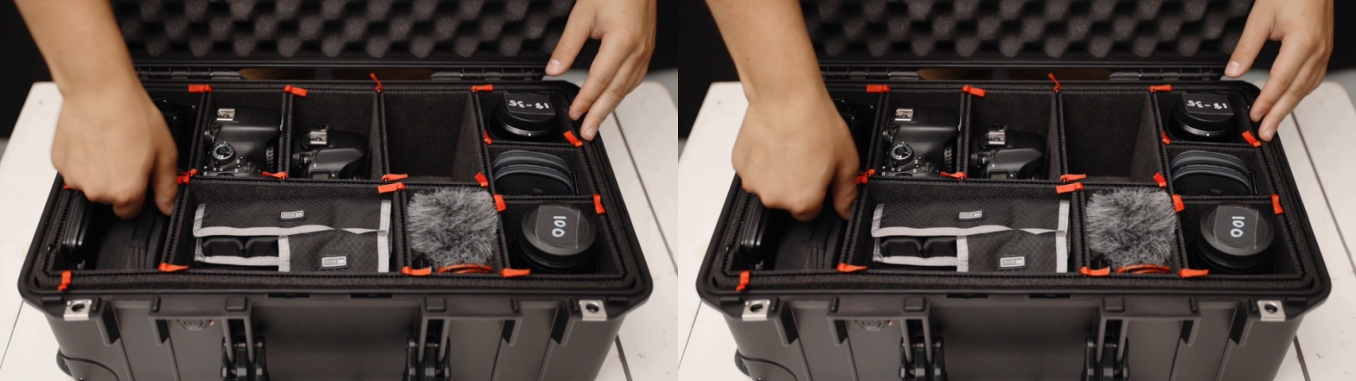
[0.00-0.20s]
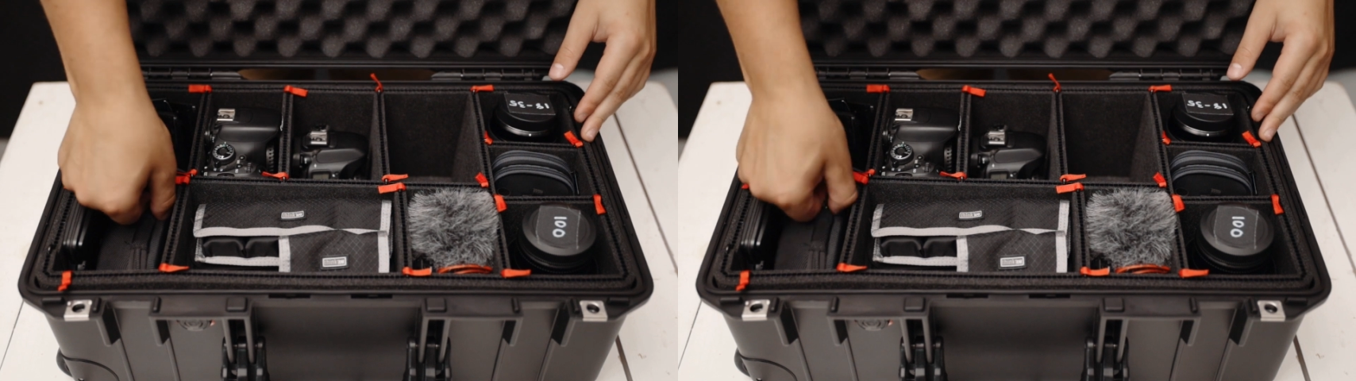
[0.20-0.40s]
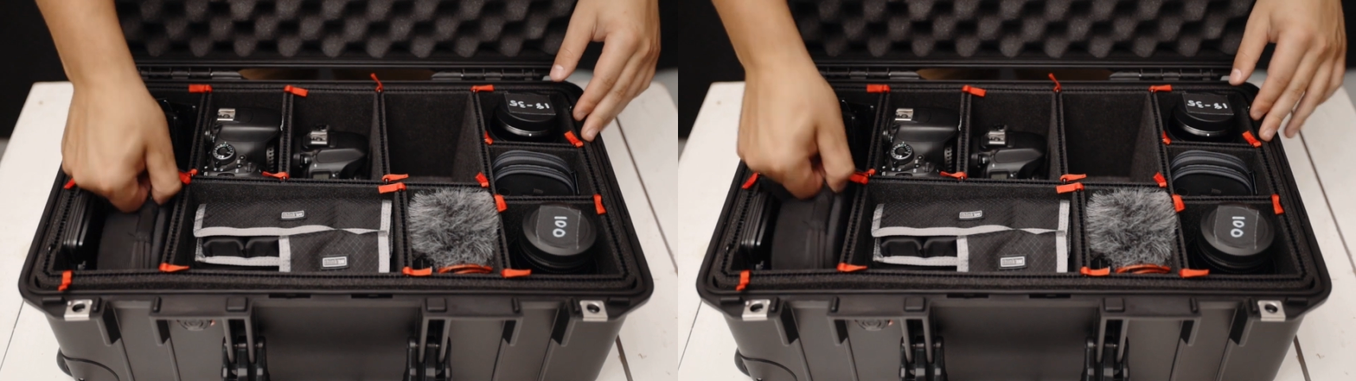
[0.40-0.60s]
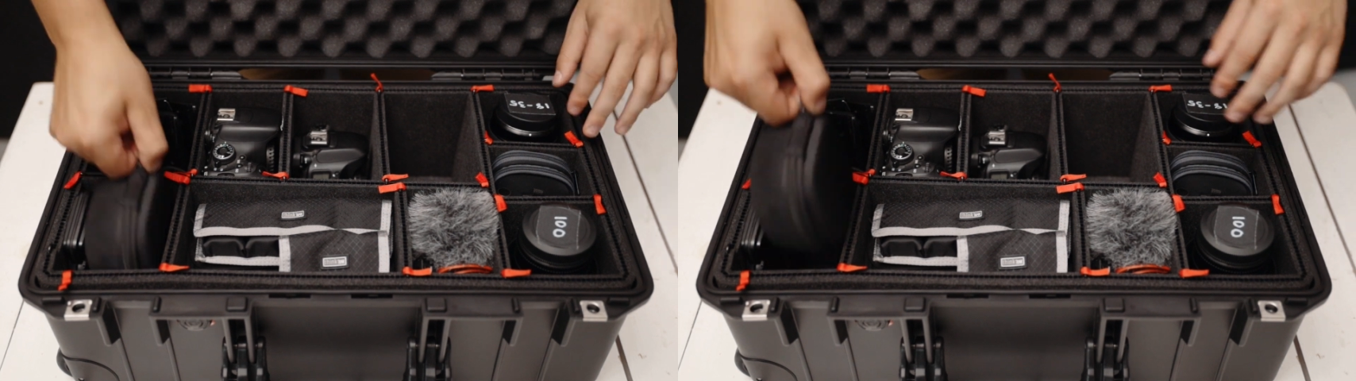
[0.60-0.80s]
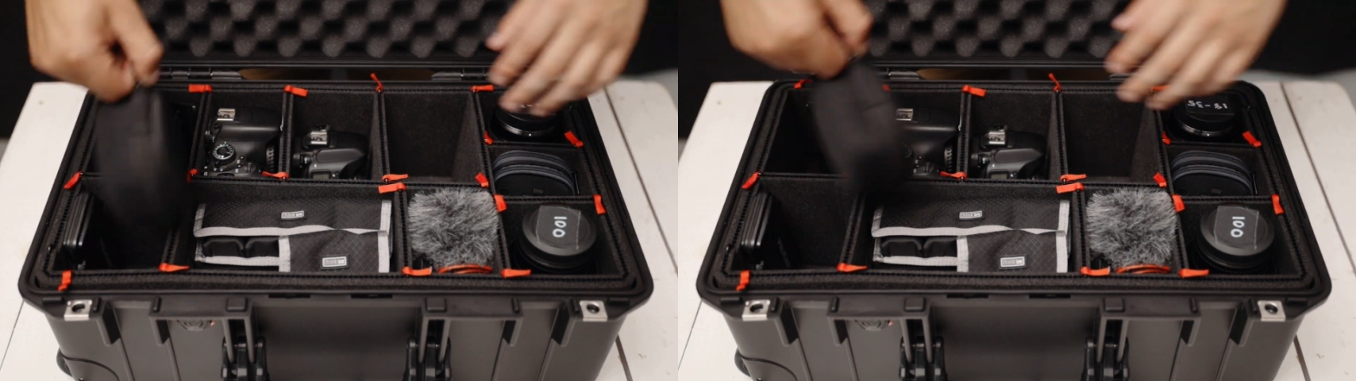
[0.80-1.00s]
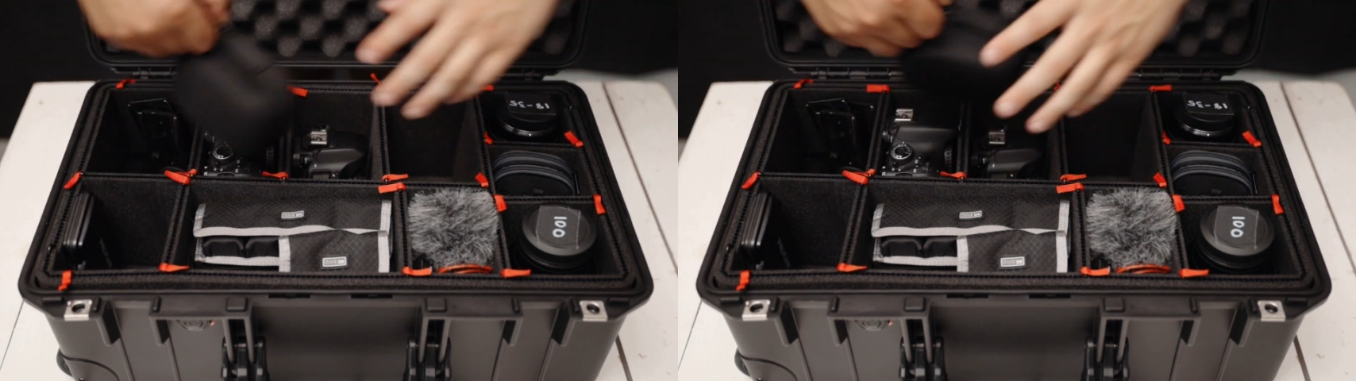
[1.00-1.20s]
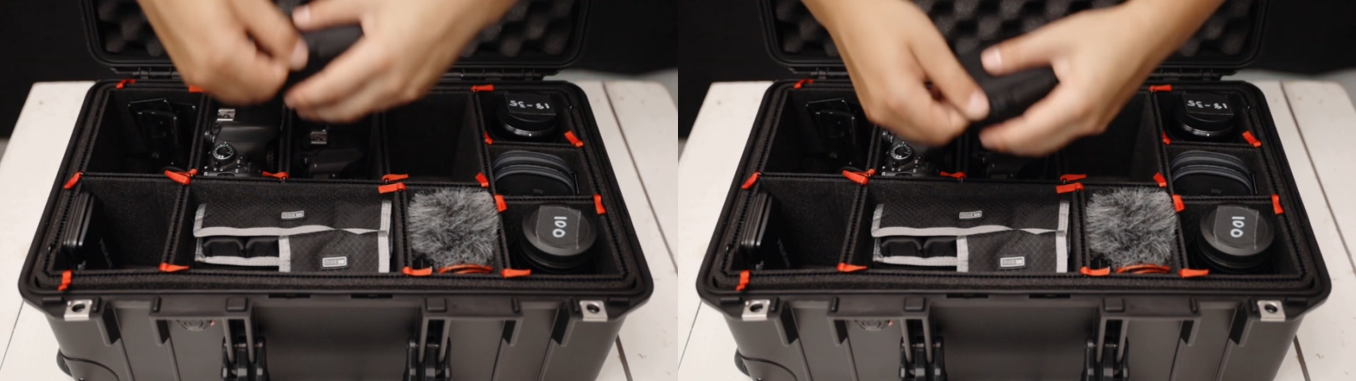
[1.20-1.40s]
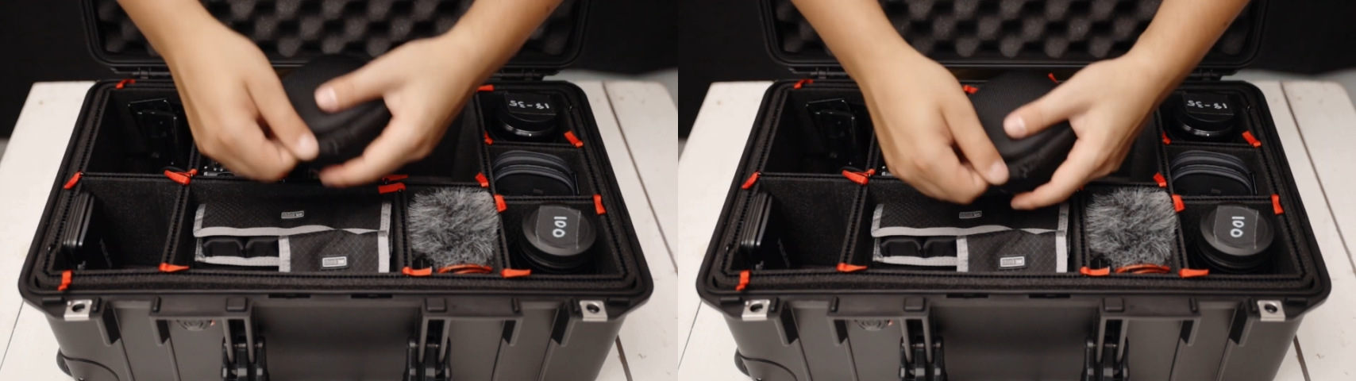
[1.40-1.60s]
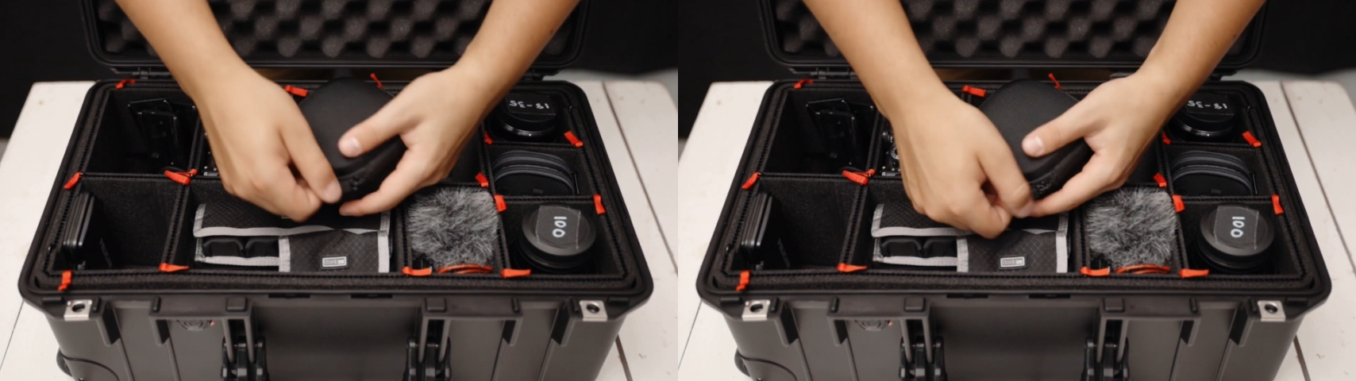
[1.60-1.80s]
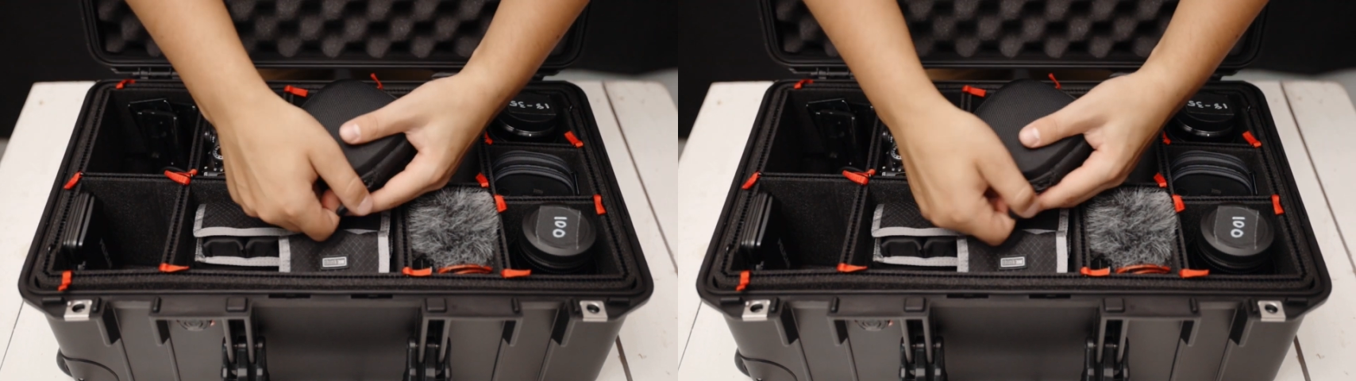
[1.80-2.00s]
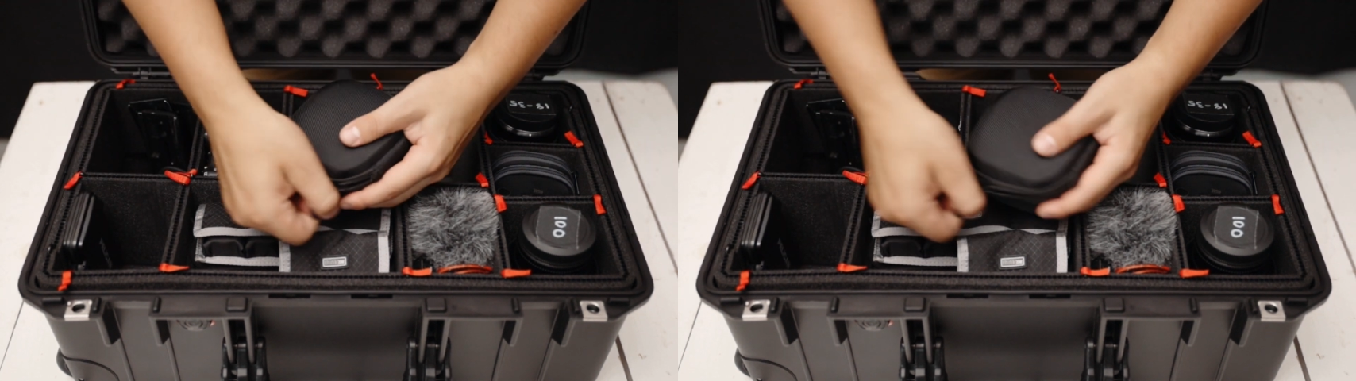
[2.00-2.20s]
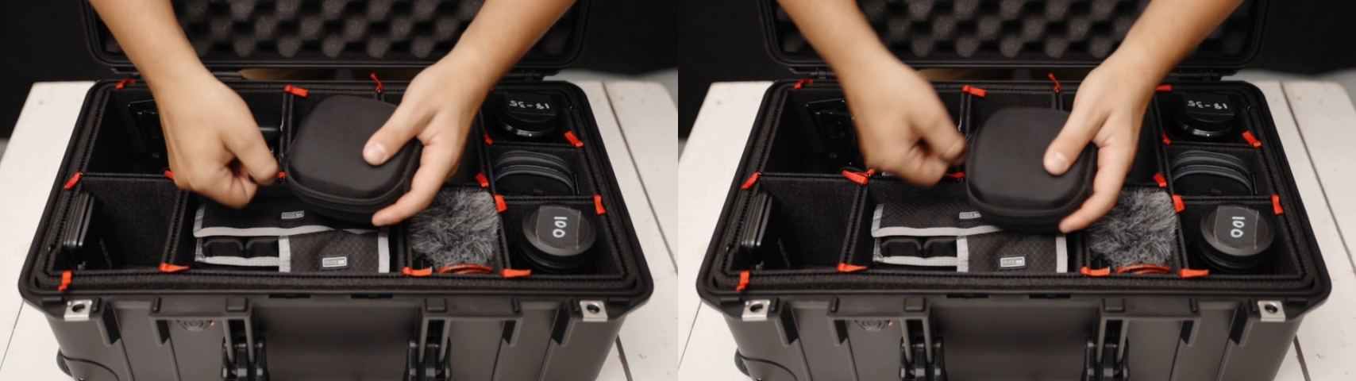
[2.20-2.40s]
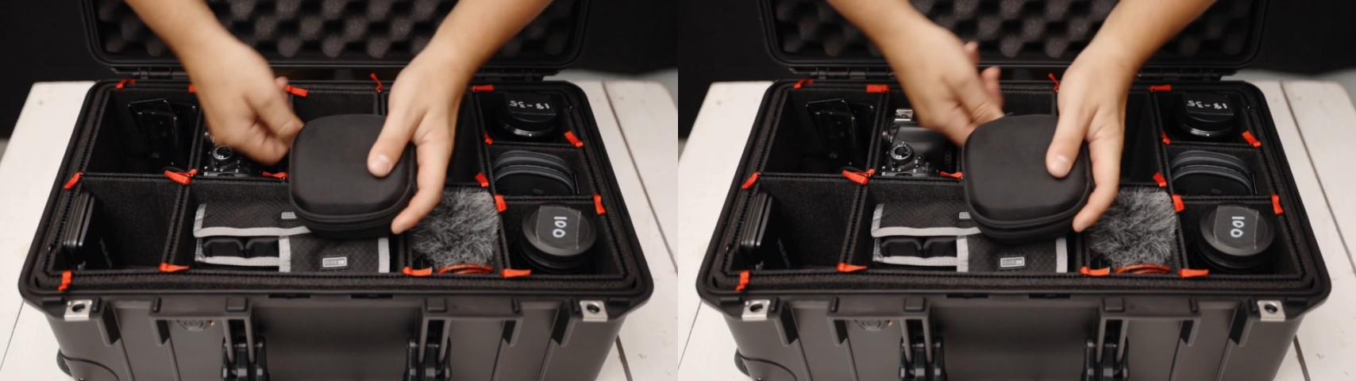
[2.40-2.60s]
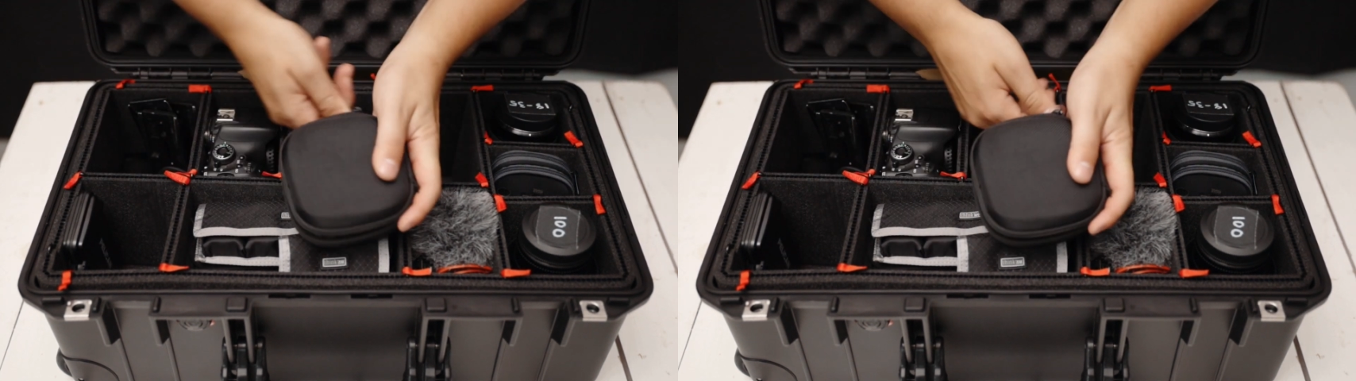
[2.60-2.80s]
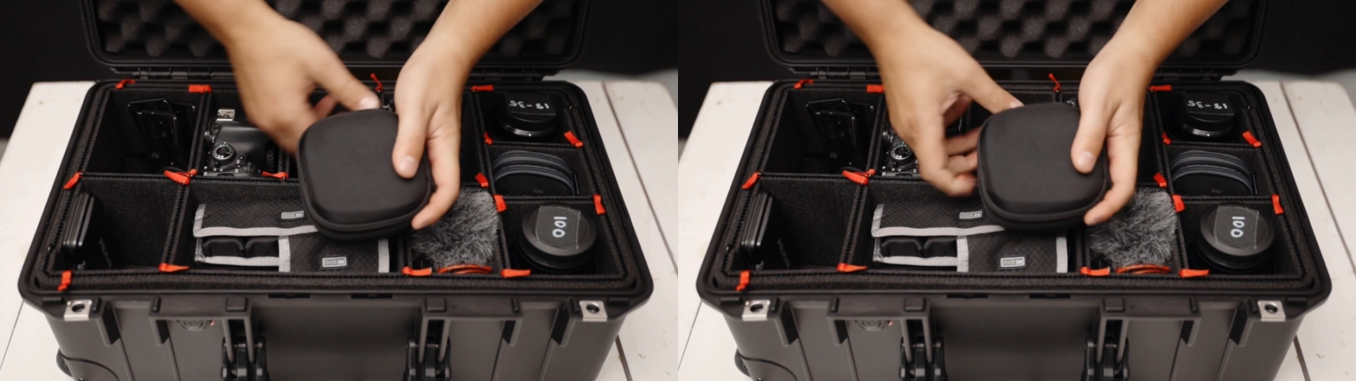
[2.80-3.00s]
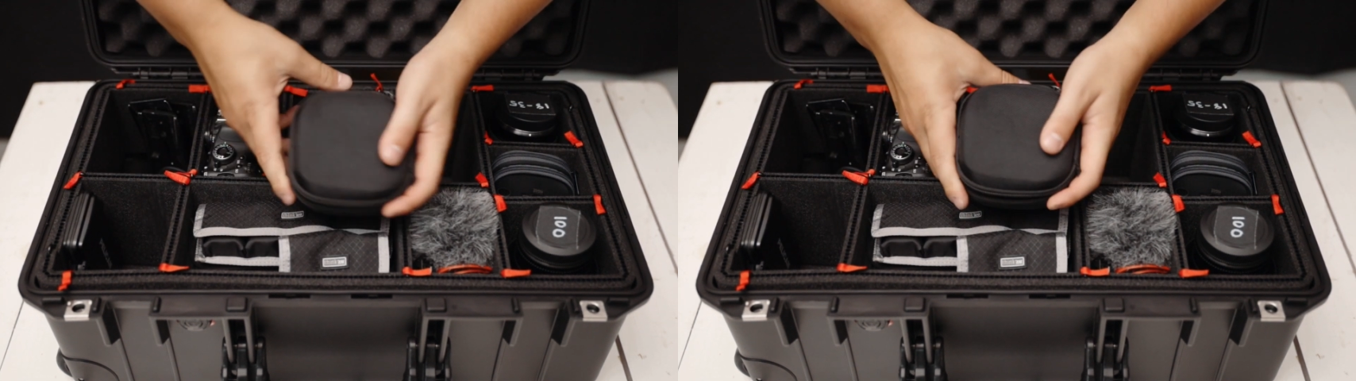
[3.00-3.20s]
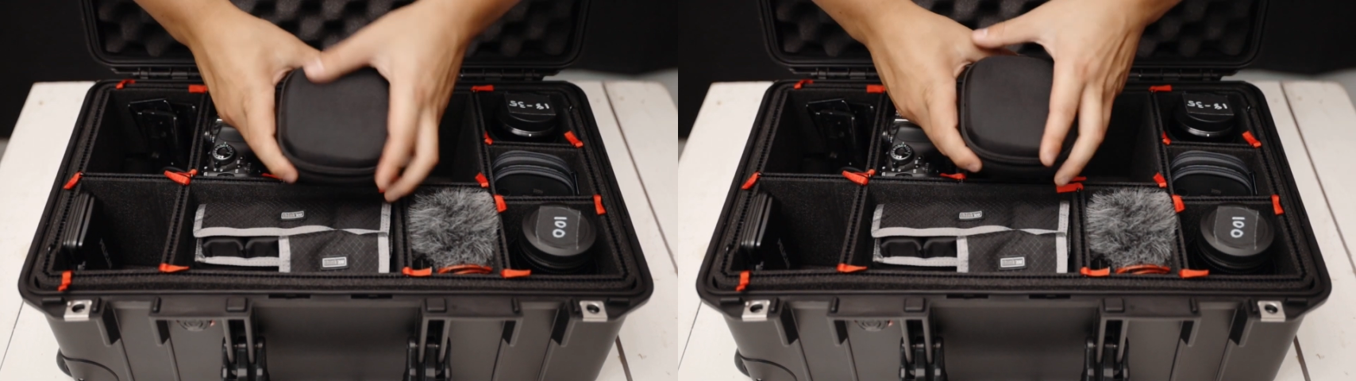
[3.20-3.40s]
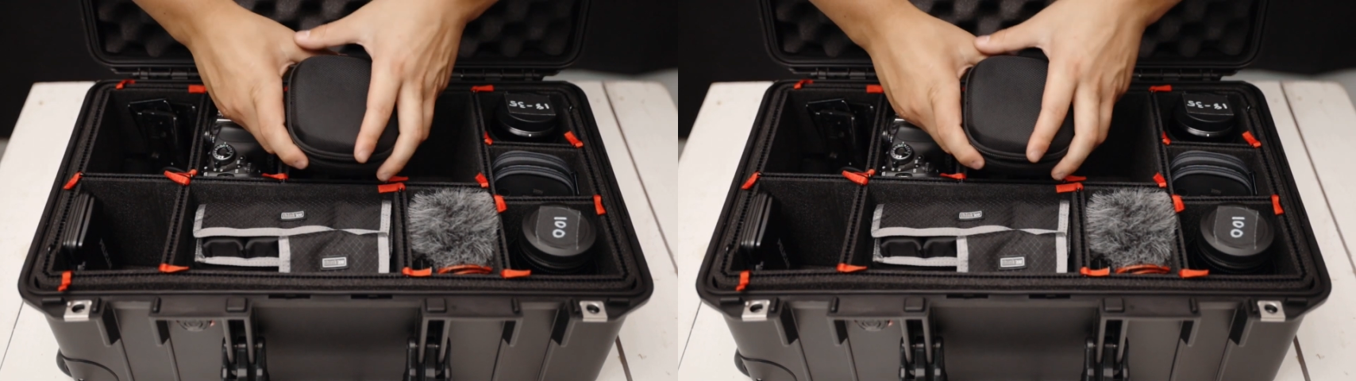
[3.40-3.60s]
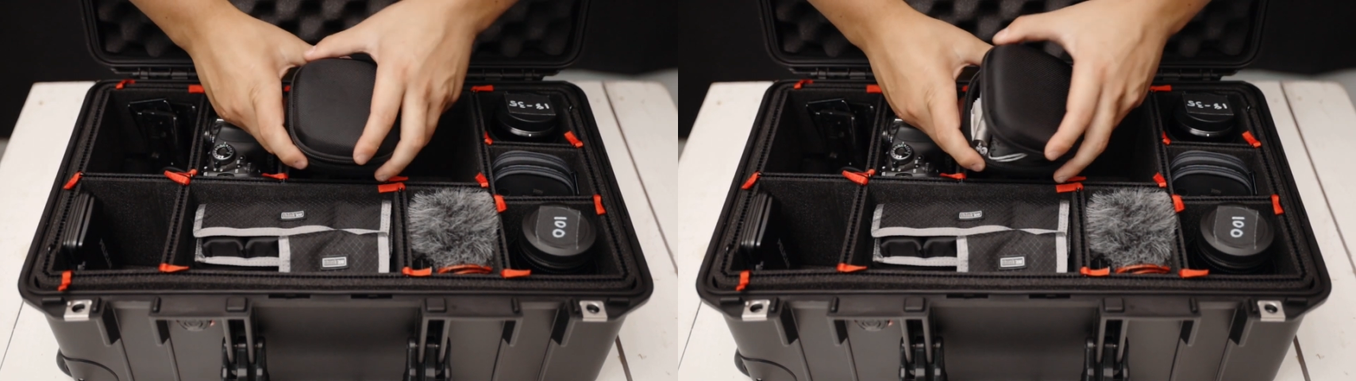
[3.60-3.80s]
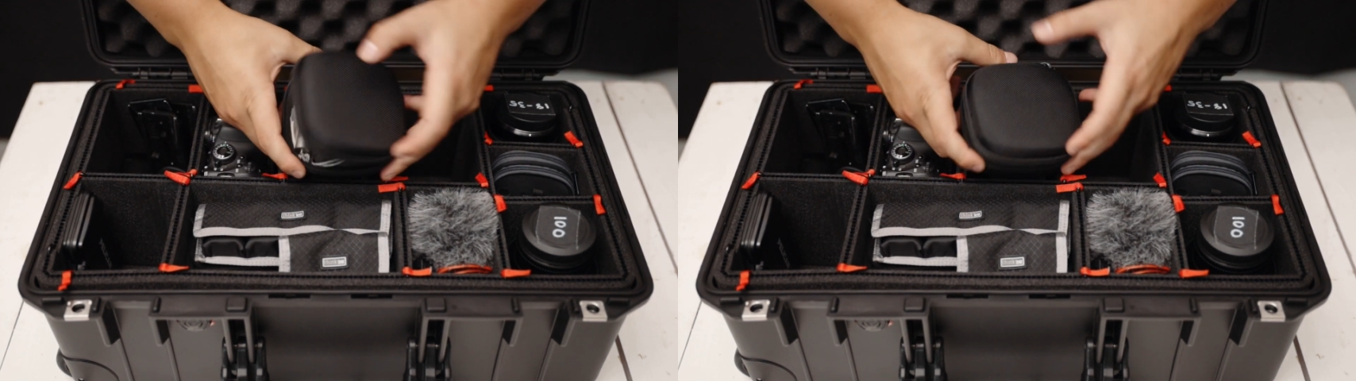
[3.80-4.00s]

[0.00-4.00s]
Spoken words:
(no speaker visible)